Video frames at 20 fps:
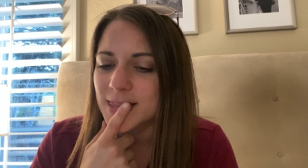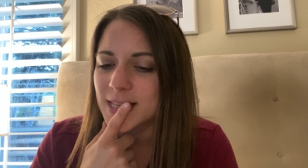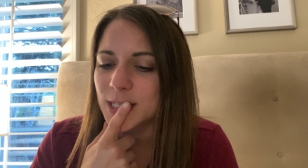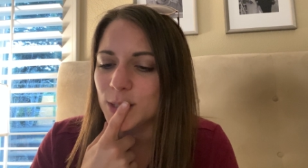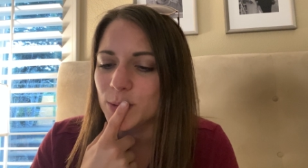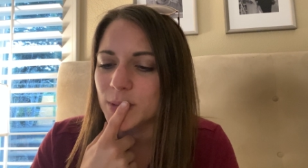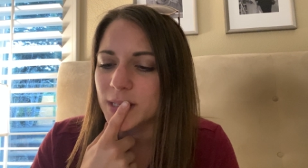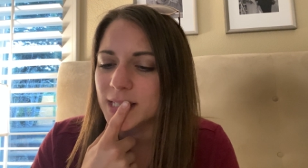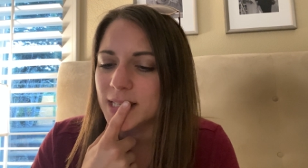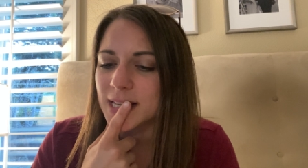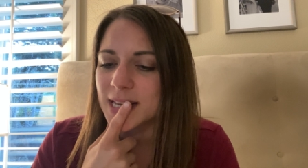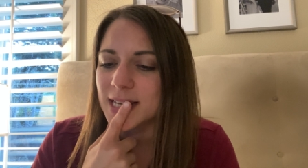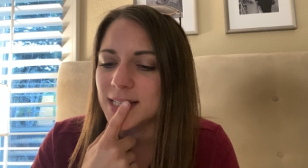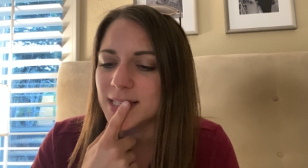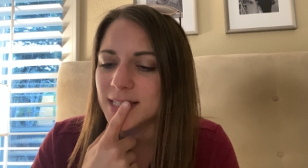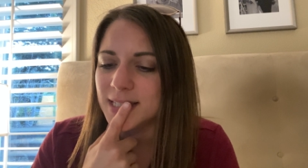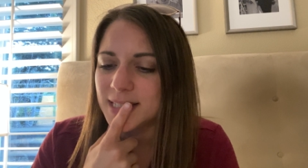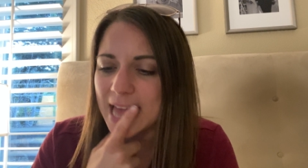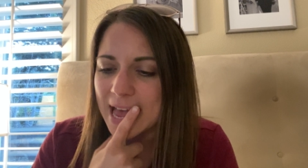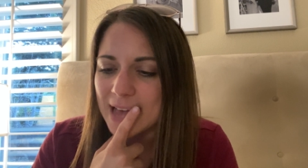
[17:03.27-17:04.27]
This was
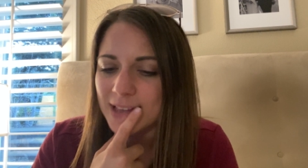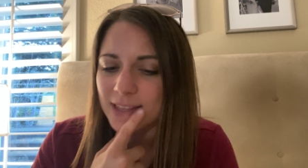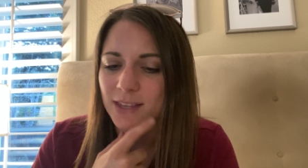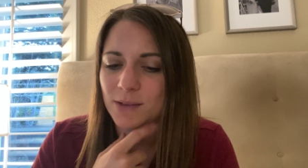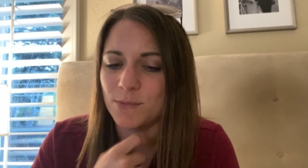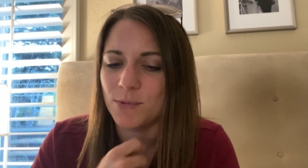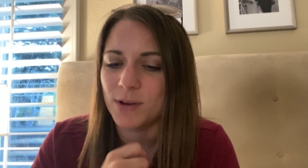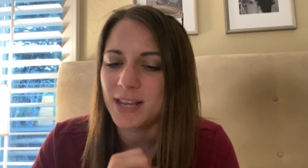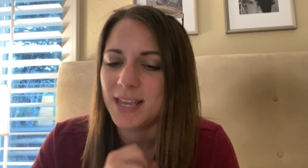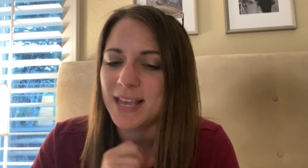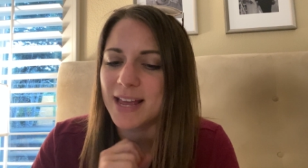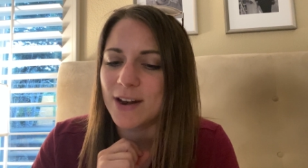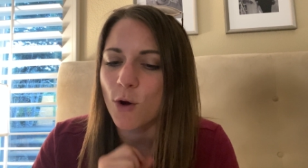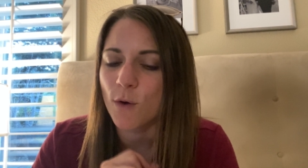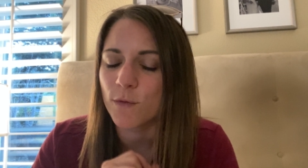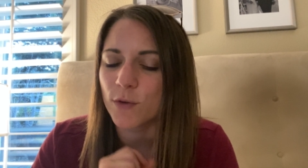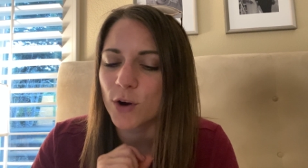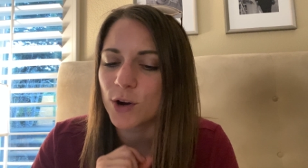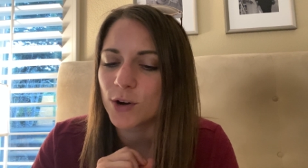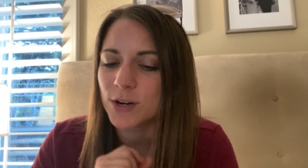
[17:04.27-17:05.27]
exactly what he had
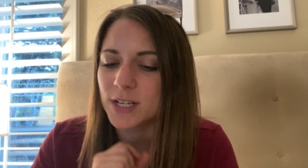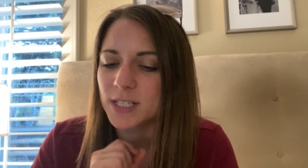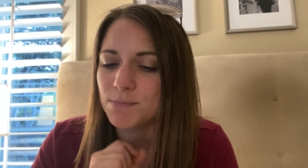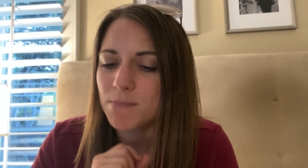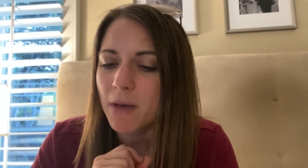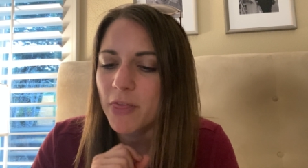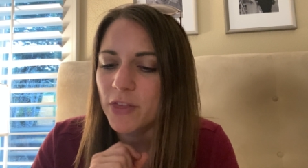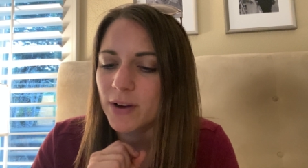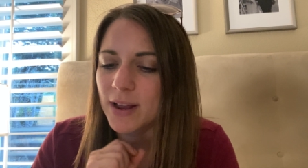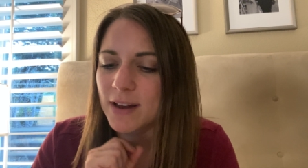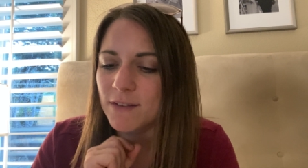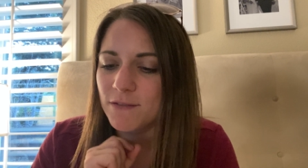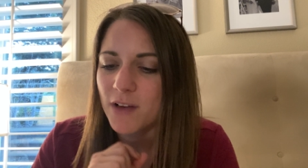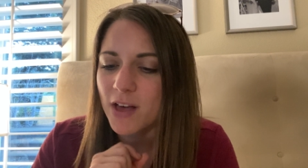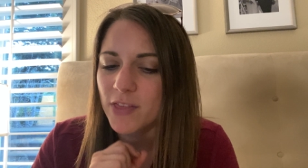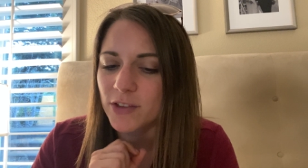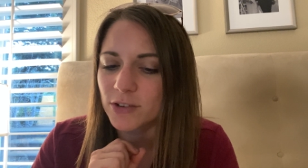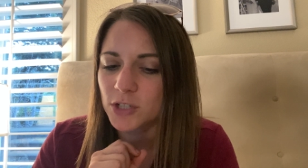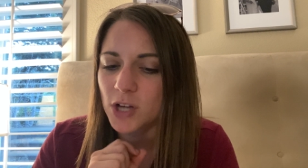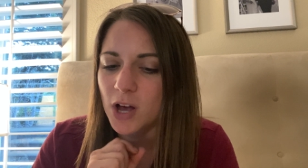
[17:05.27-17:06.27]
overheard his mother and
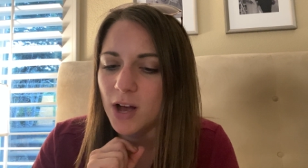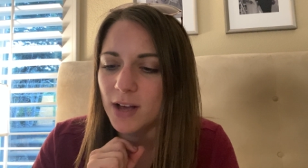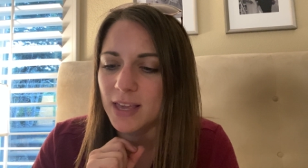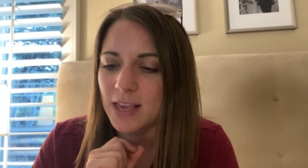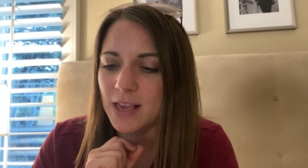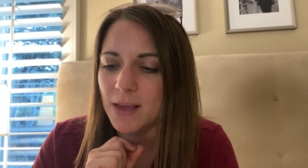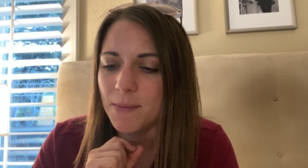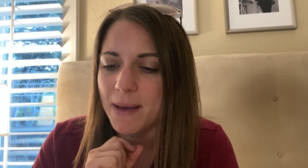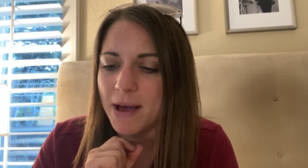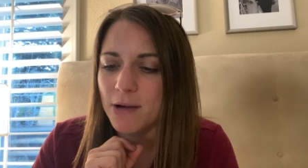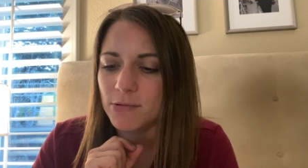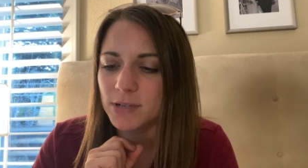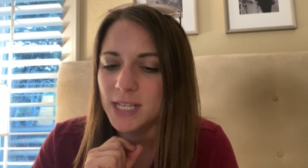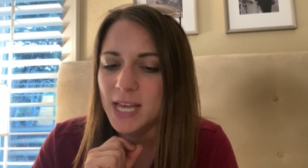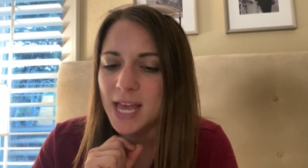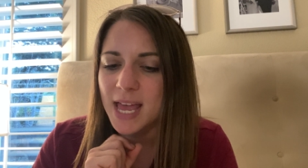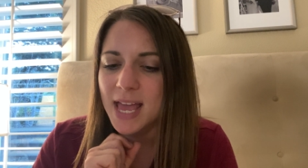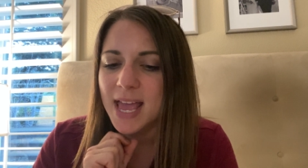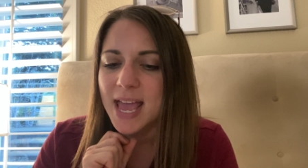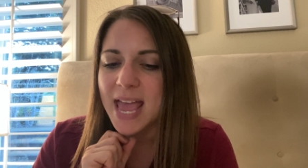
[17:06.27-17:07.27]
father talking about.
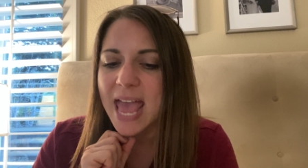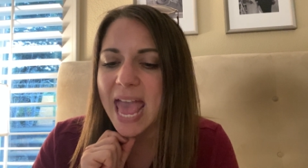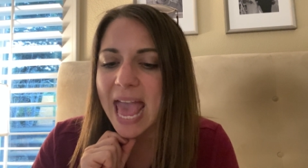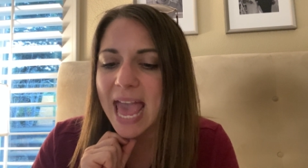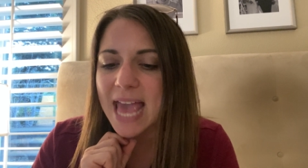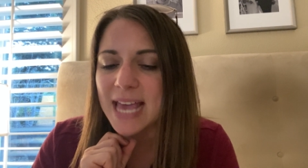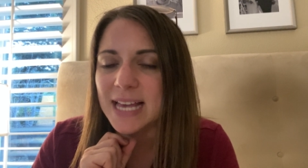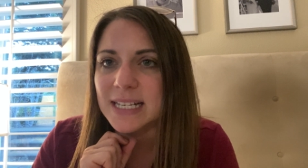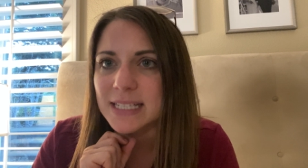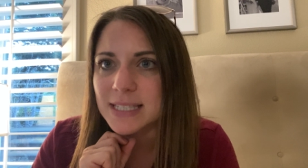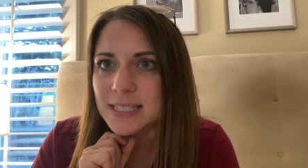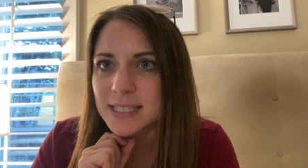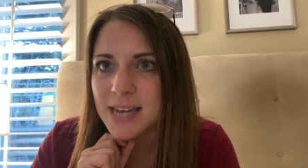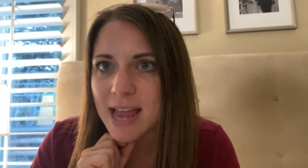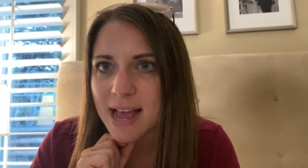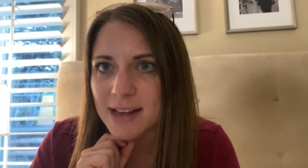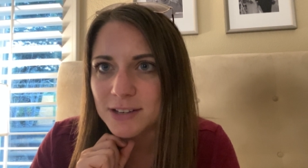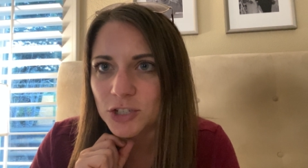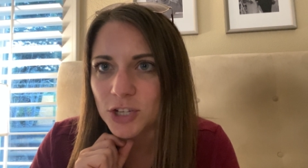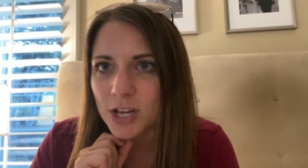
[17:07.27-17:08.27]
Egg
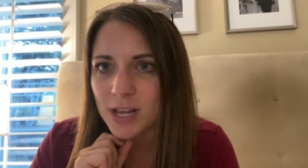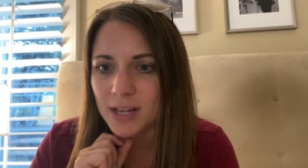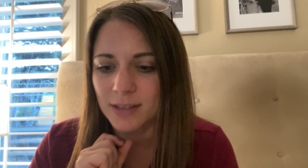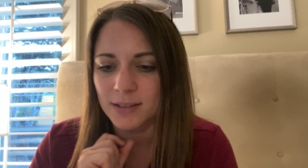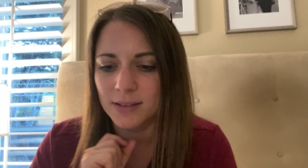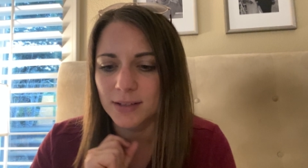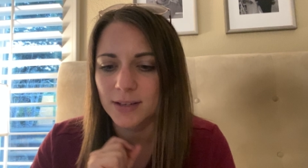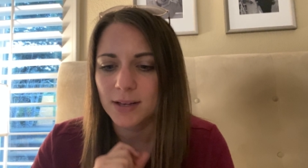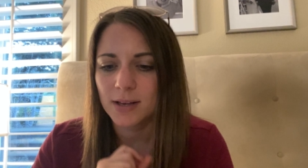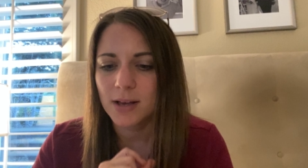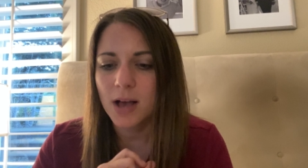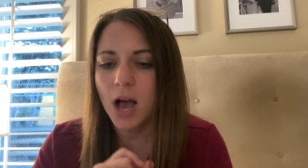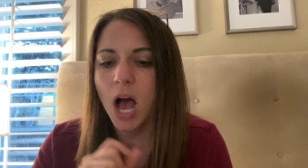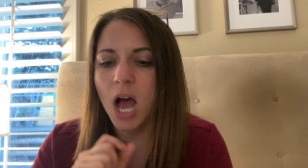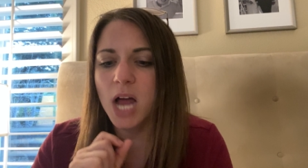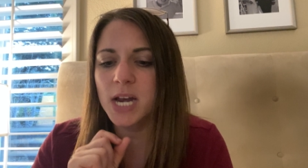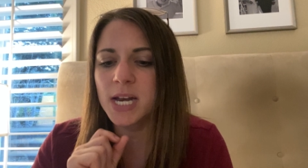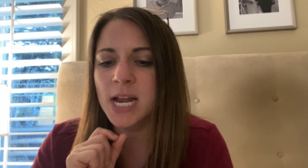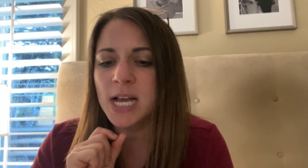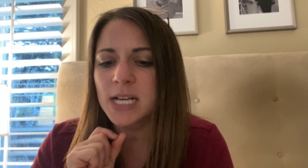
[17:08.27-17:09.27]
snatching.
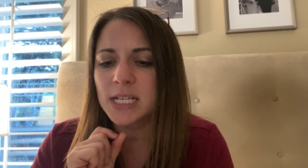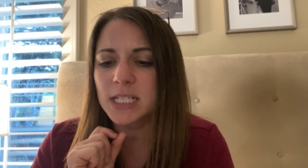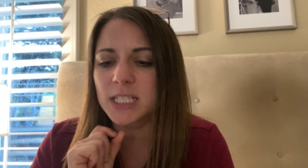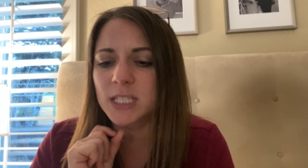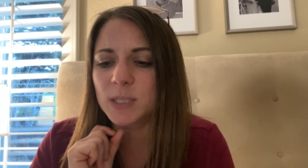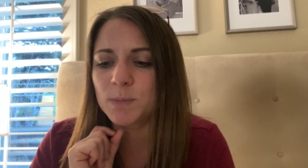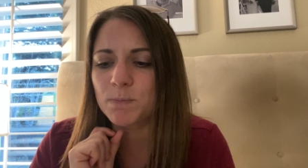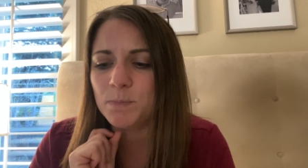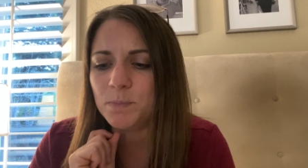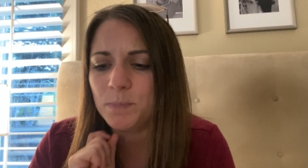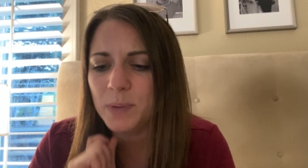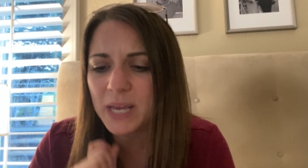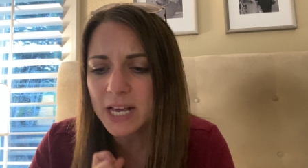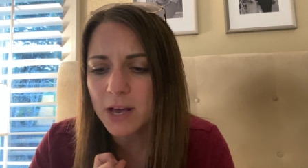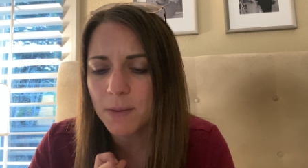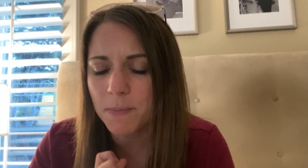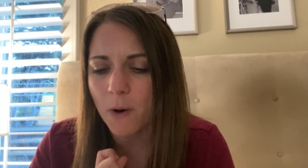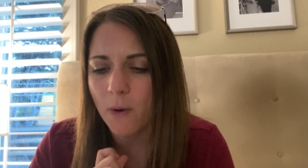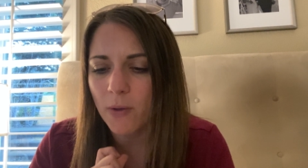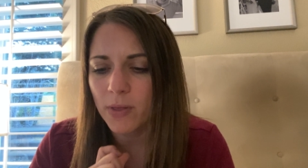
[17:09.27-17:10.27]

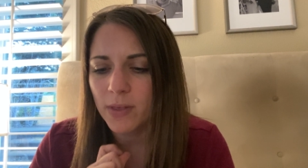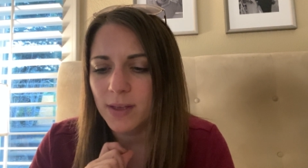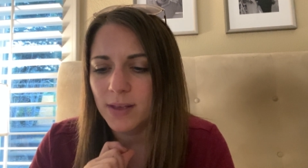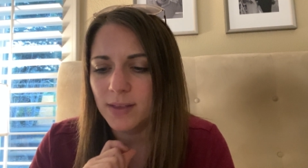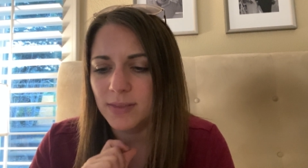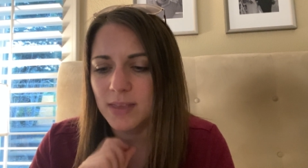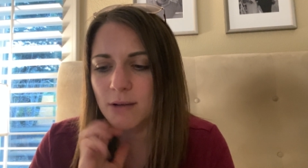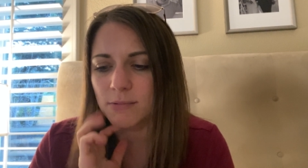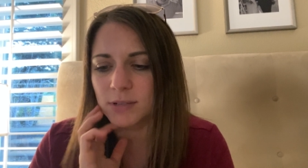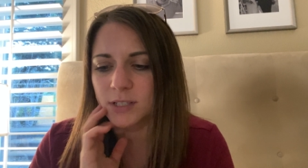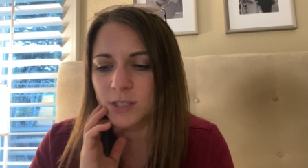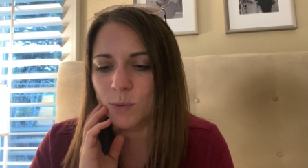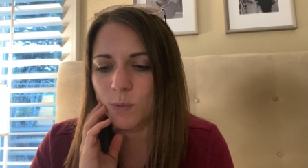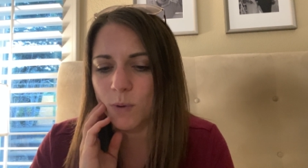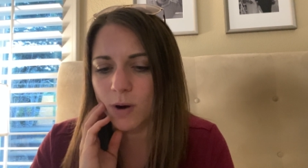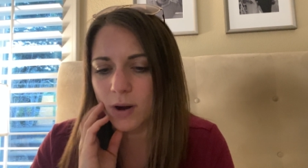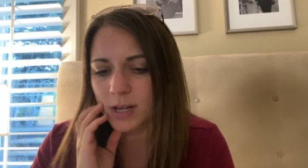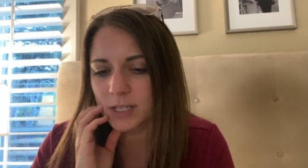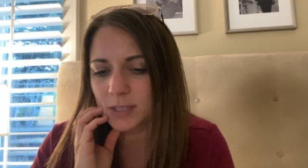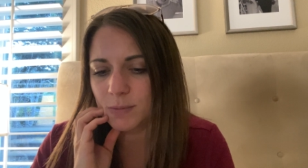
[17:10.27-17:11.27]
Unspeakable. That was the
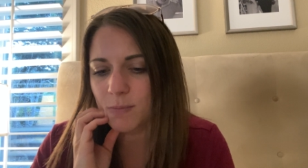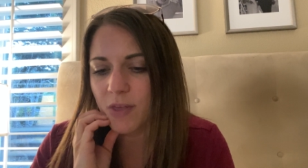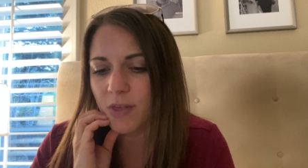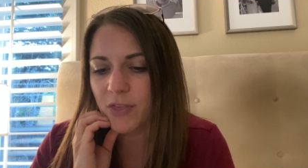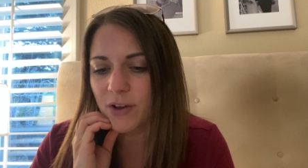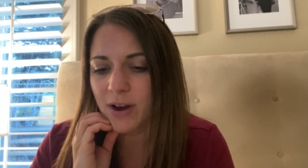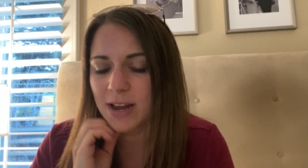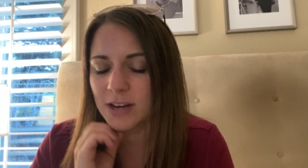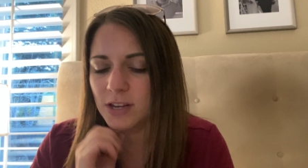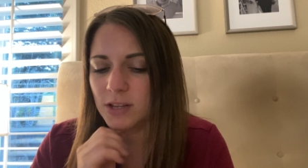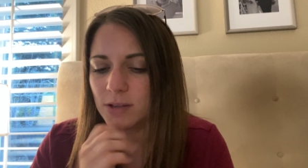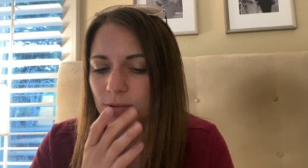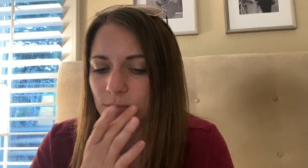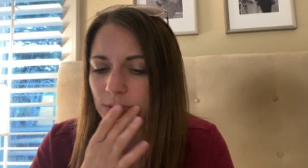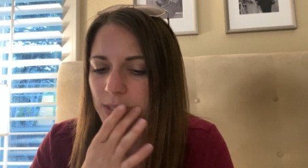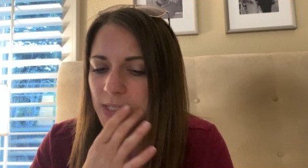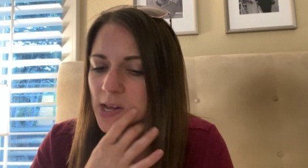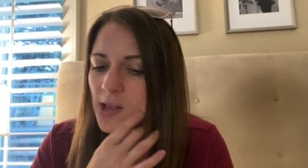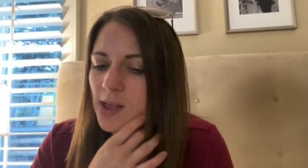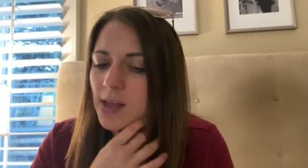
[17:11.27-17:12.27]
word his mother had used.